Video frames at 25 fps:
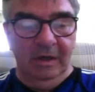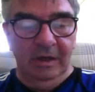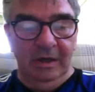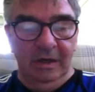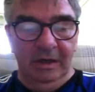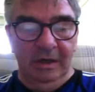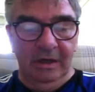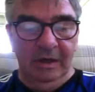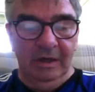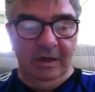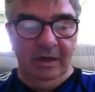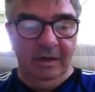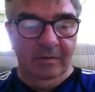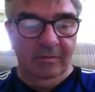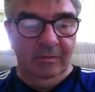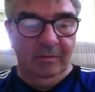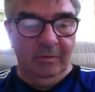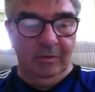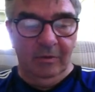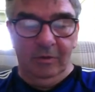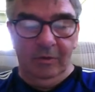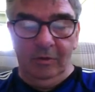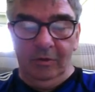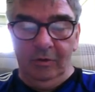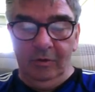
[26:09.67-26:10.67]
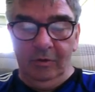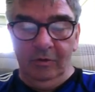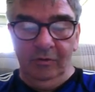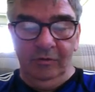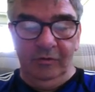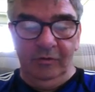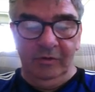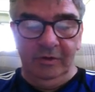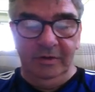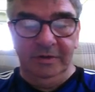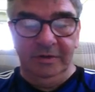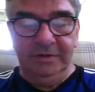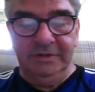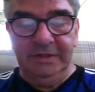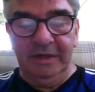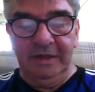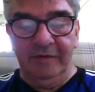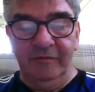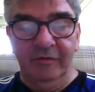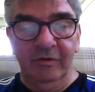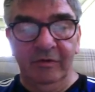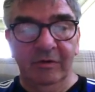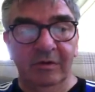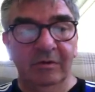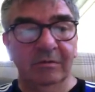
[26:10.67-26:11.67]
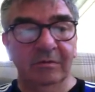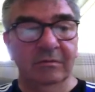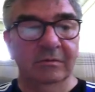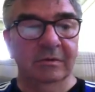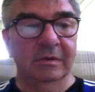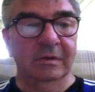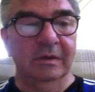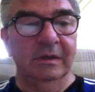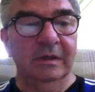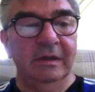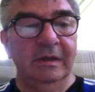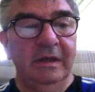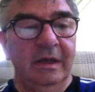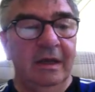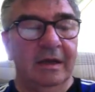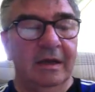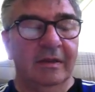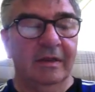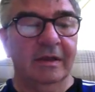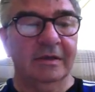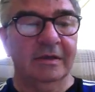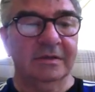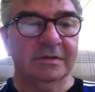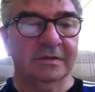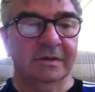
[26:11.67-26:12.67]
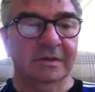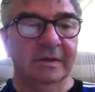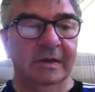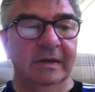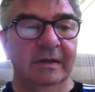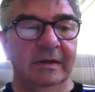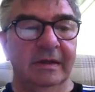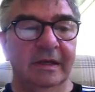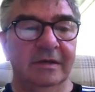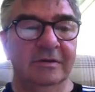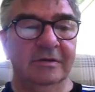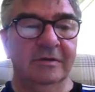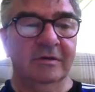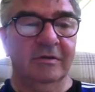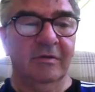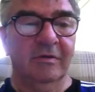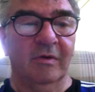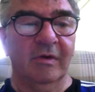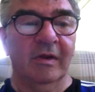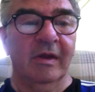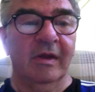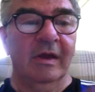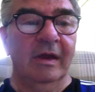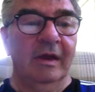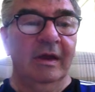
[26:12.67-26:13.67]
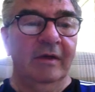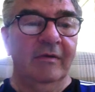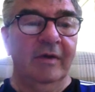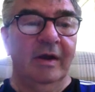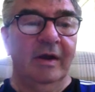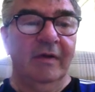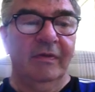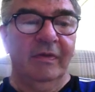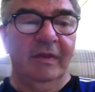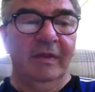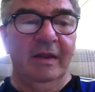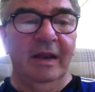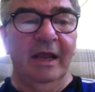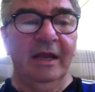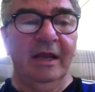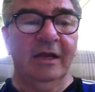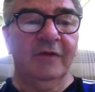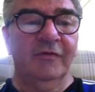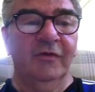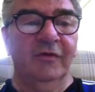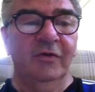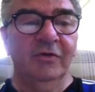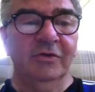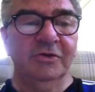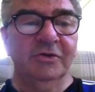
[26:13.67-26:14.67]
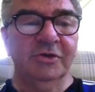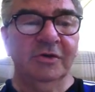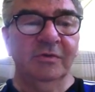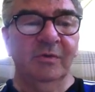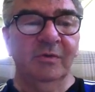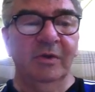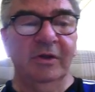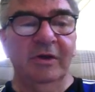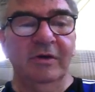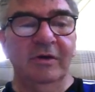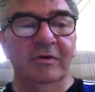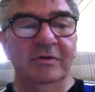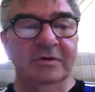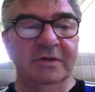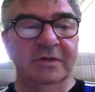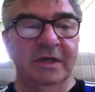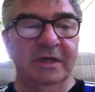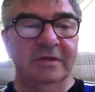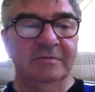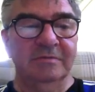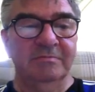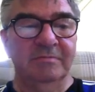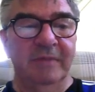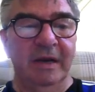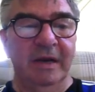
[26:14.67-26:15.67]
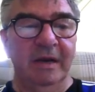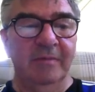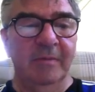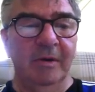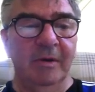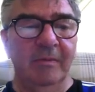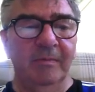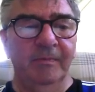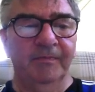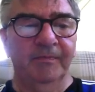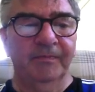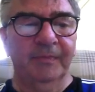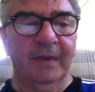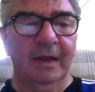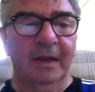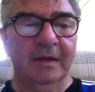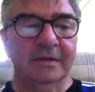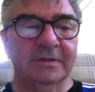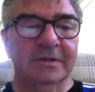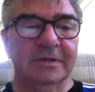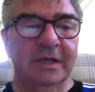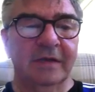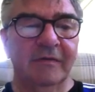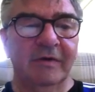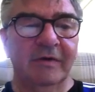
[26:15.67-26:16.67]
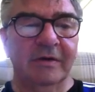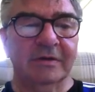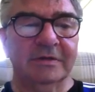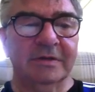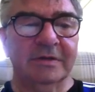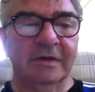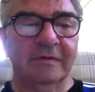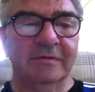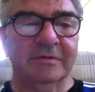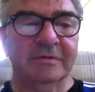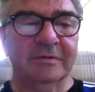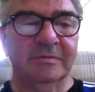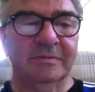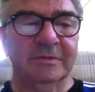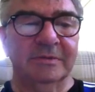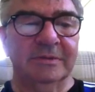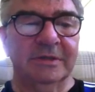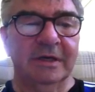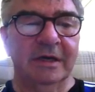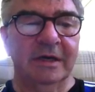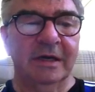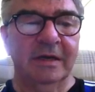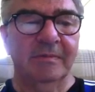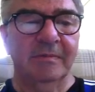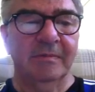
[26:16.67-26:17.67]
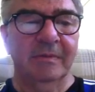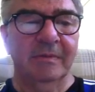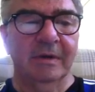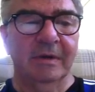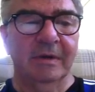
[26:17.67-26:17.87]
107. Yeah, there's another one. Right, the next function we'll use is minimum. Let's save ourselves some time